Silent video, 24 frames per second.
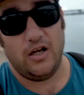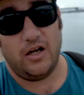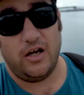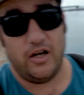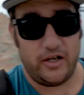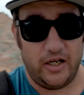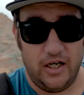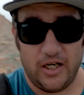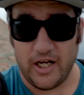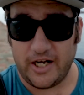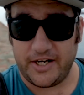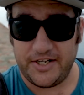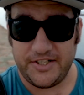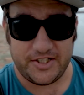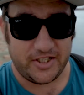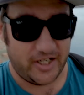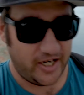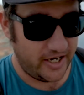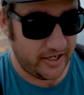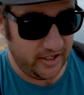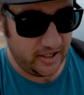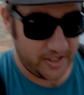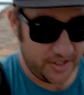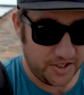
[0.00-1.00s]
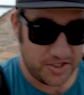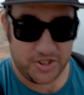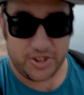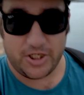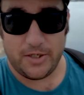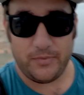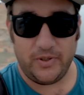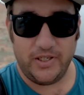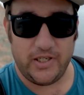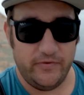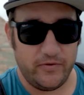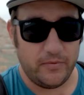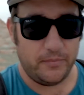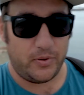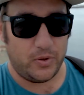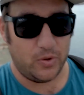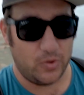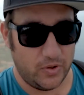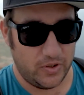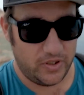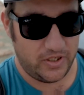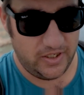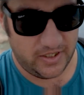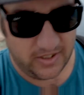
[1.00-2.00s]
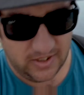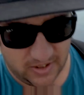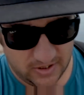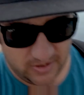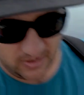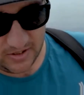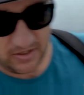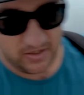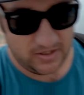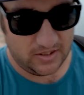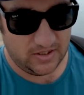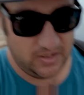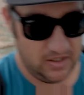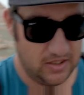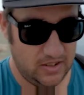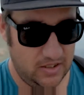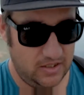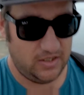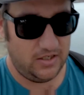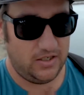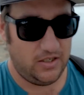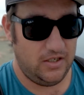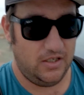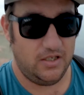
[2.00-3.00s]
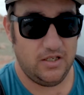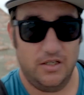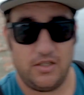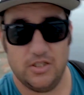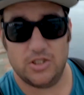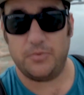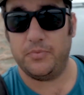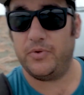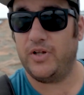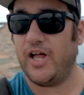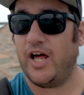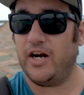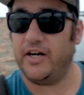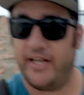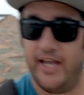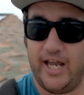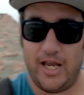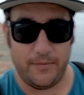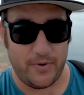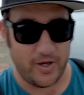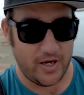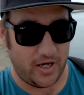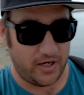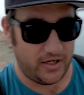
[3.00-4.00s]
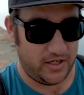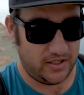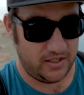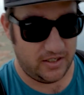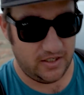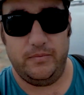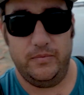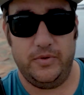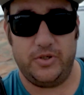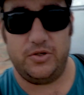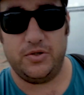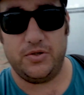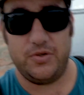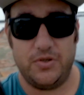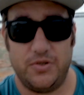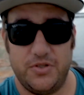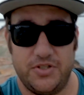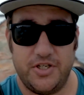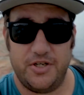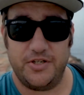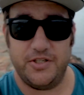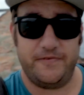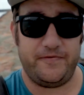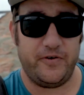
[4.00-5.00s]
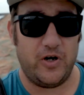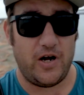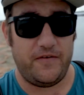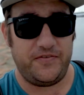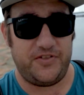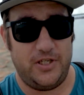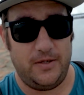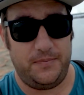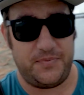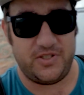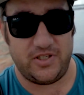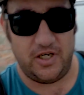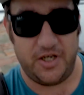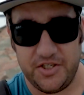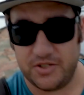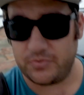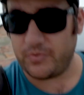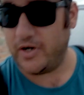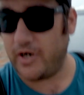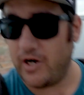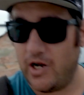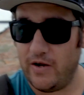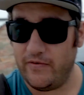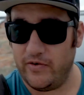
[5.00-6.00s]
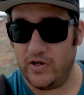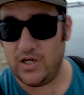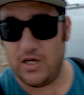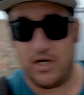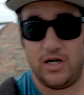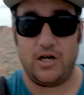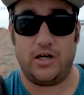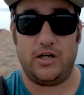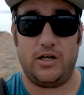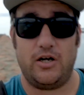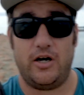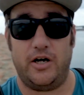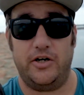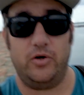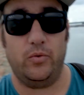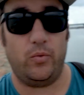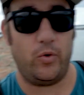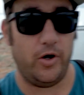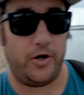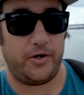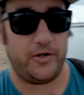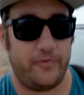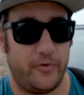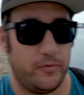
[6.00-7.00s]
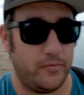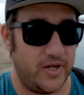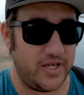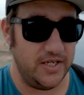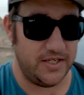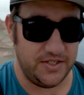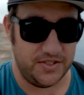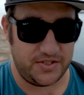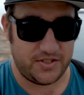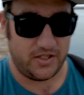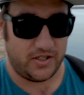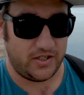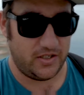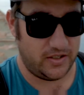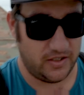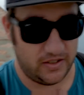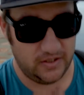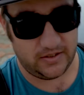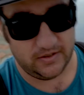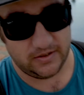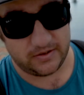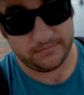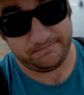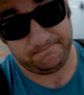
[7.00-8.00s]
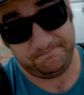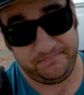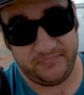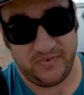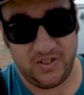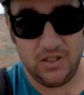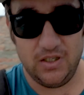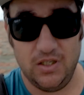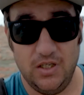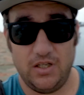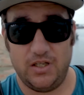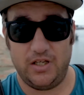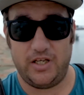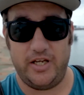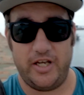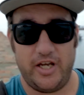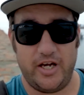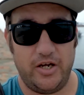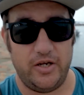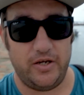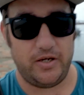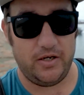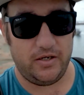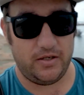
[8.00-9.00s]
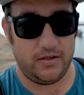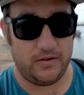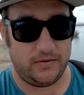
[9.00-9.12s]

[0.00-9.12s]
I got lucky today, I had a ship leaving port, so I'm glad I came out. Because those five tips that I just went over kind of worked for me, so there you go.